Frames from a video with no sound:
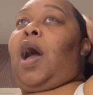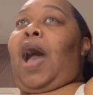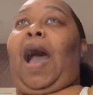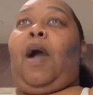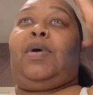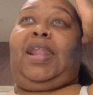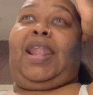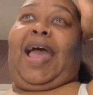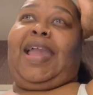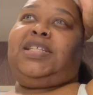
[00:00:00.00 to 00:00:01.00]
I would
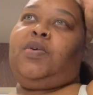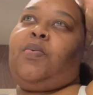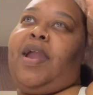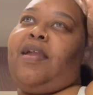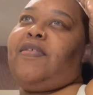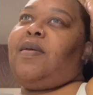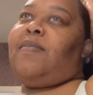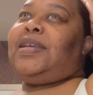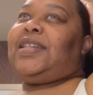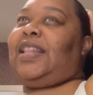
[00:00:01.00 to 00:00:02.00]
like to wear them
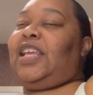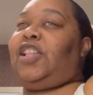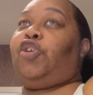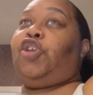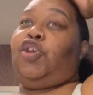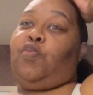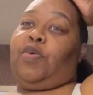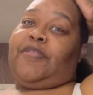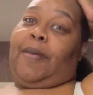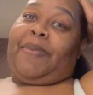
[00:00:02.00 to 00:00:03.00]
because I think they're cute
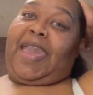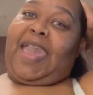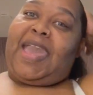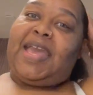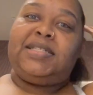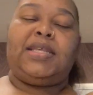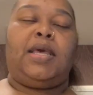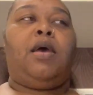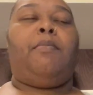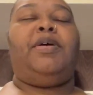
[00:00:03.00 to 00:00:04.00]
with the pants,
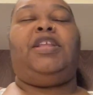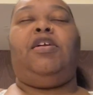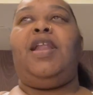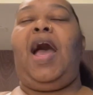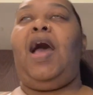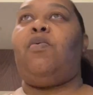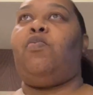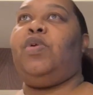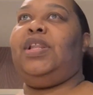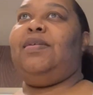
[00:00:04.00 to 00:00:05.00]
but they're not
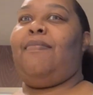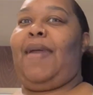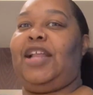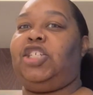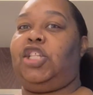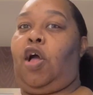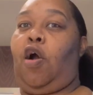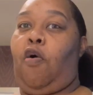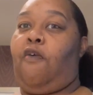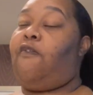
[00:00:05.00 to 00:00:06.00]
really matching the
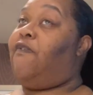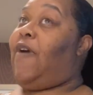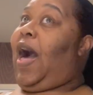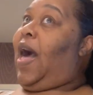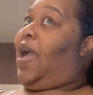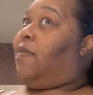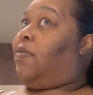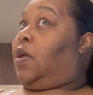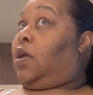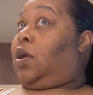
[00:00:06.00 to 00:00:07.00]
whole vibe.
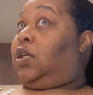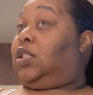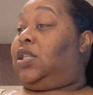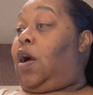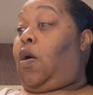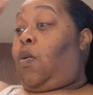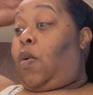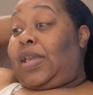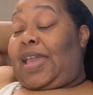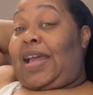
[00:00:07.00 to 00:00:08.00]
So
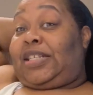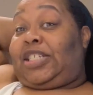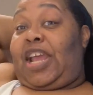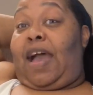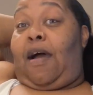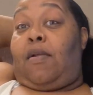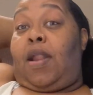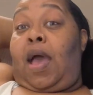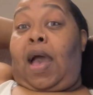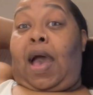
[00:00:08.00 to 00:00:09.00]
yes, child,
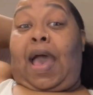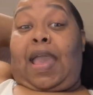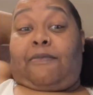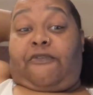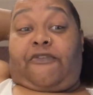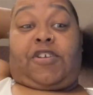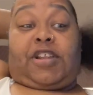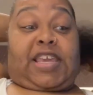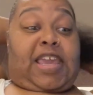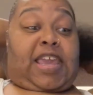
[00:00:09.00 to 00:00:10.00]
I am
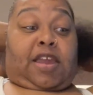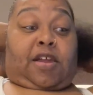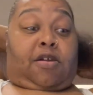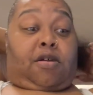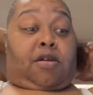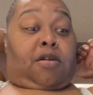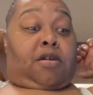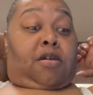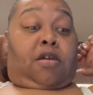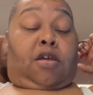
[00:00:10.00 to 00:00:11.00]
fully here,
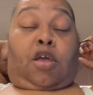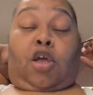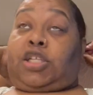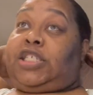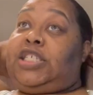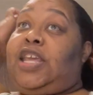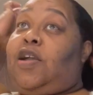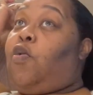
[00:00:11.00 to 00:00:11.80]
still